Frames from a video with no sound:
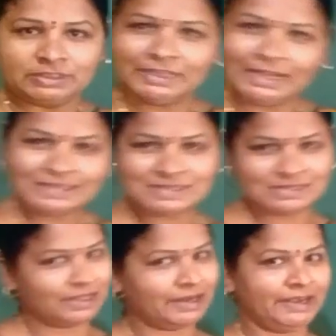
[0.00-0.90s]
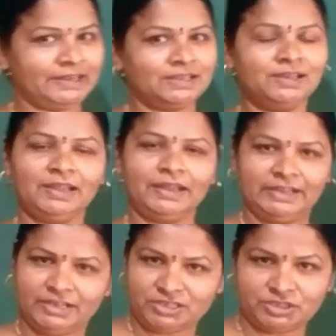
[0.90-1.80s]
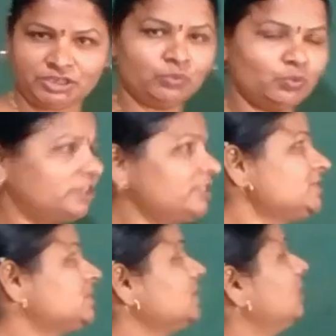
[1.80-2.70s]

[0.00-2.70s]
let's read the interesting words.